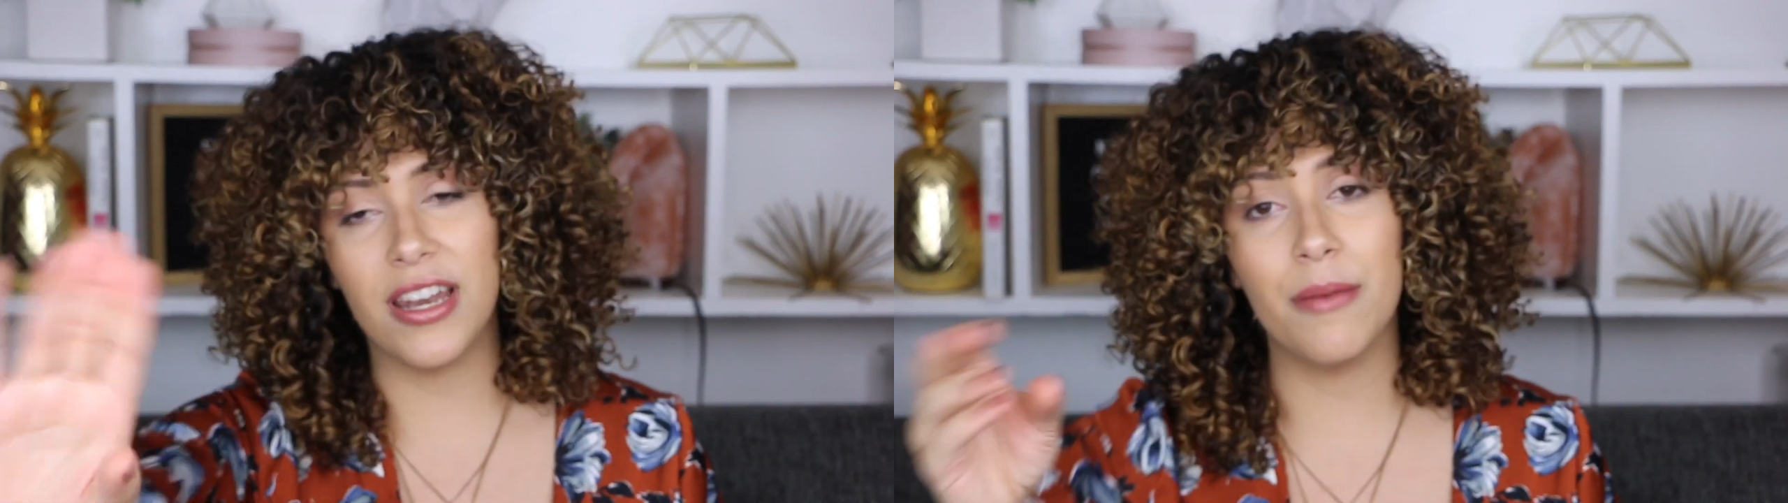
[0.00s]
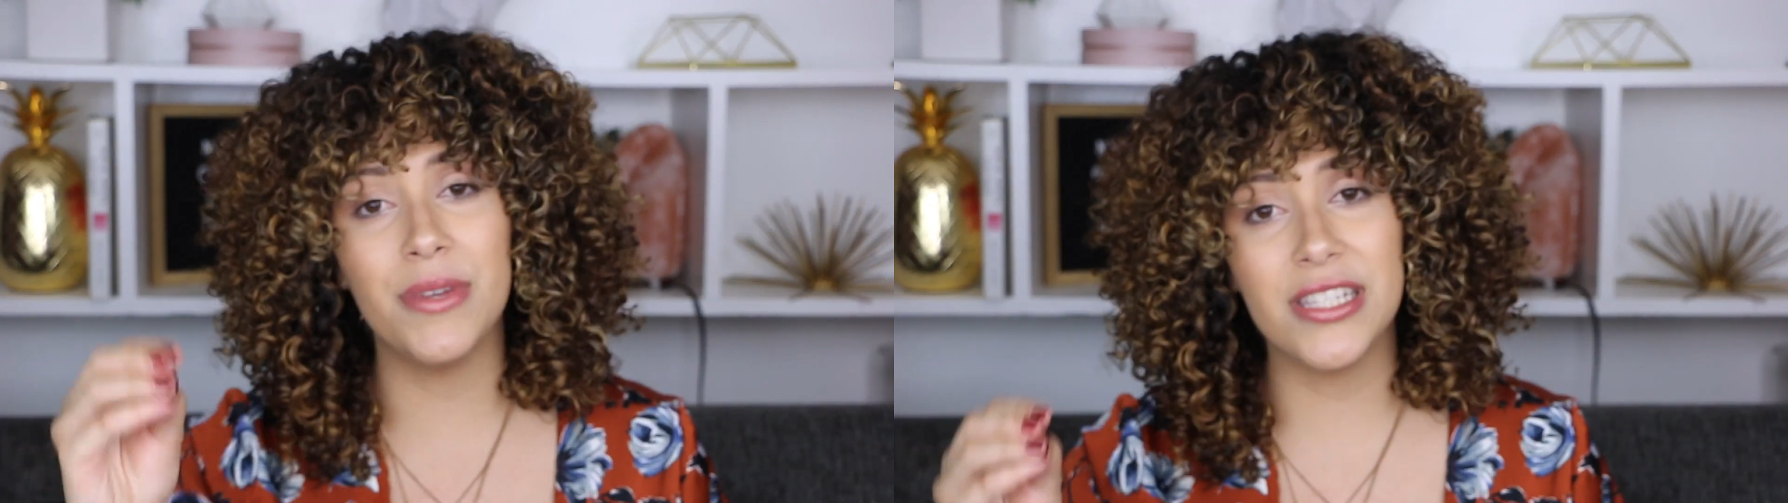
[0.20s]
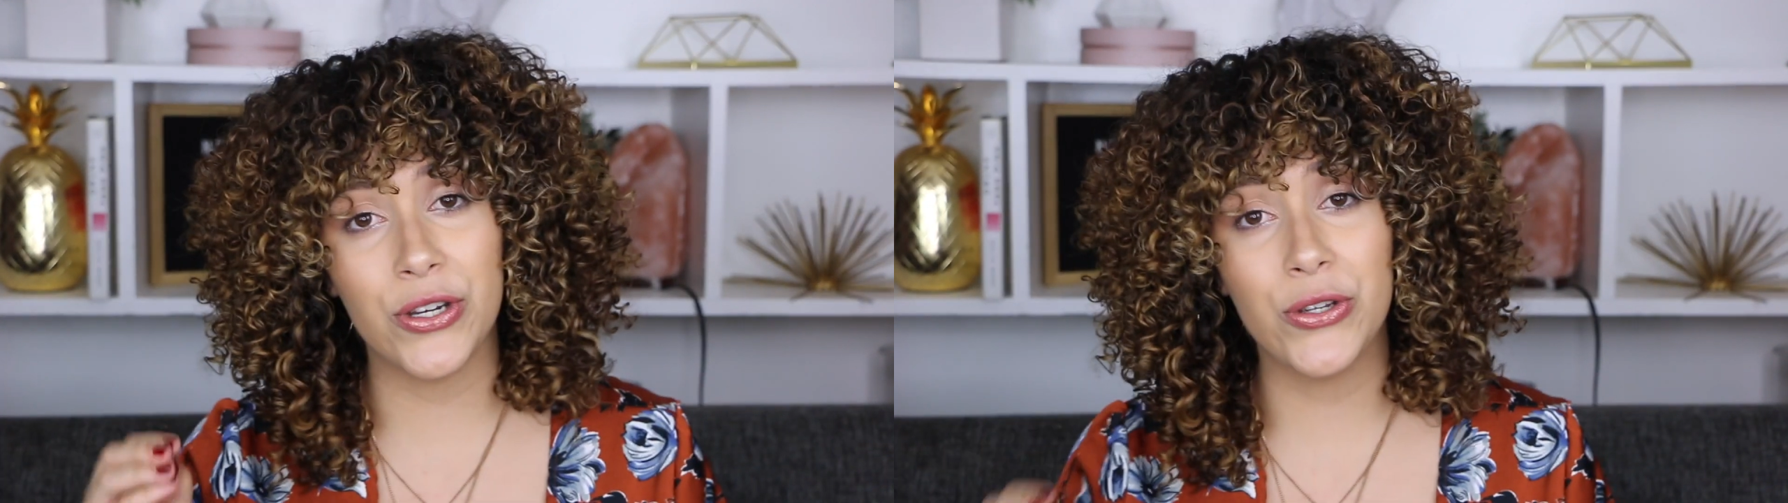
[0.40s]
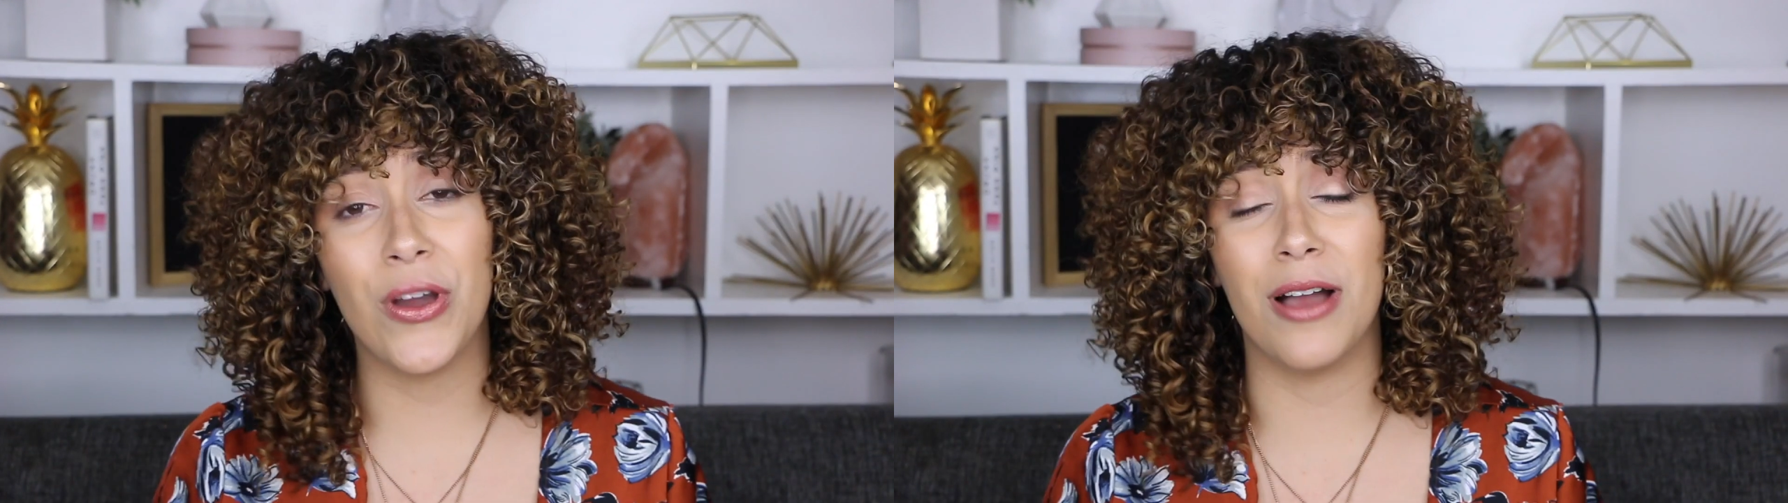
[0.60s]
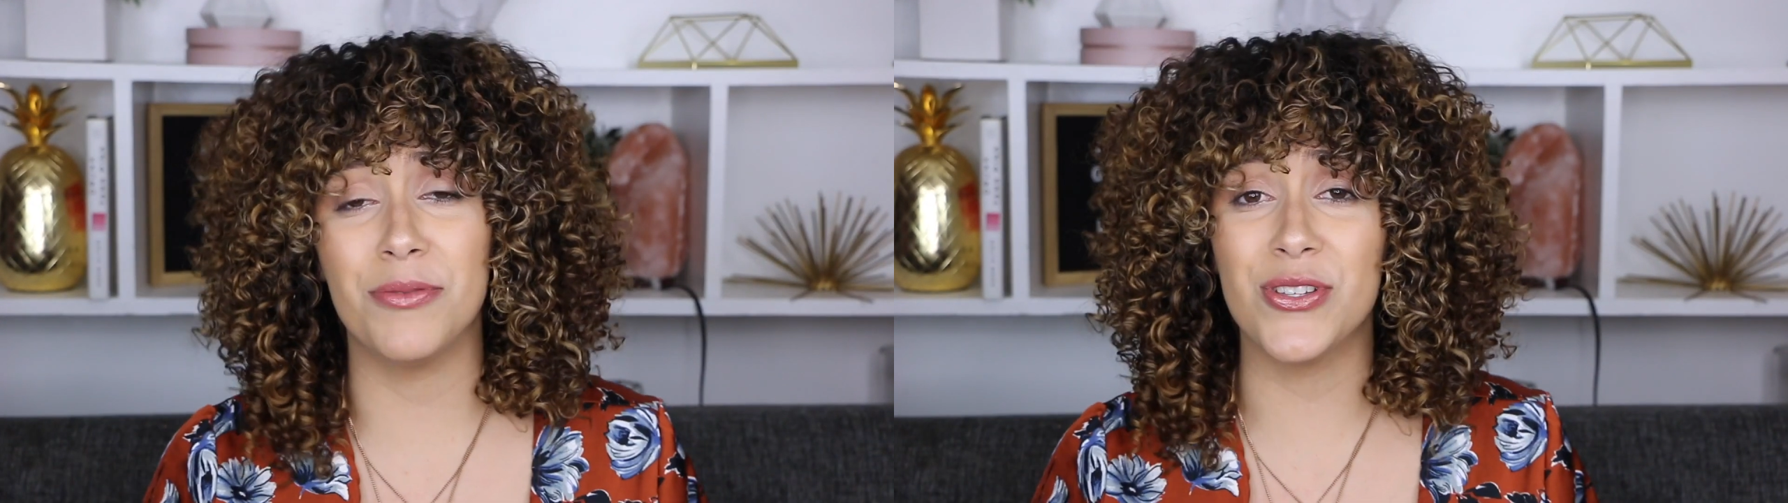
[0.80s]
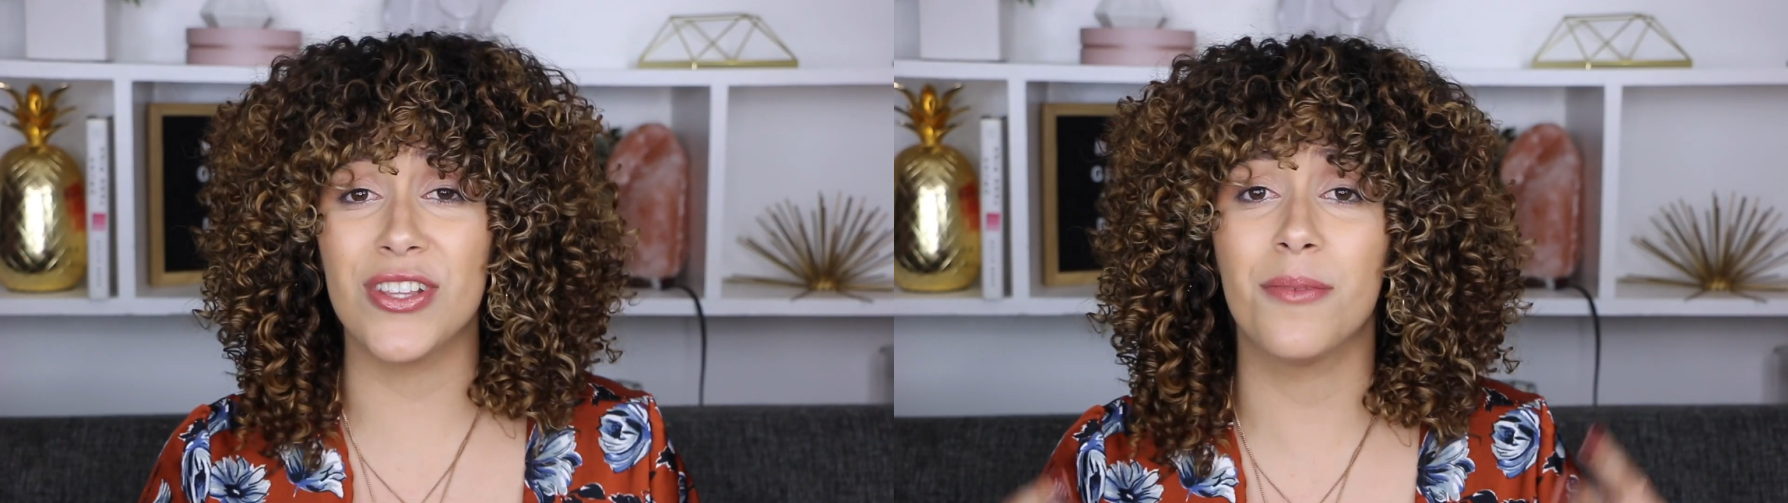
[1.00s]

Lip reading: let me tell you, I'm just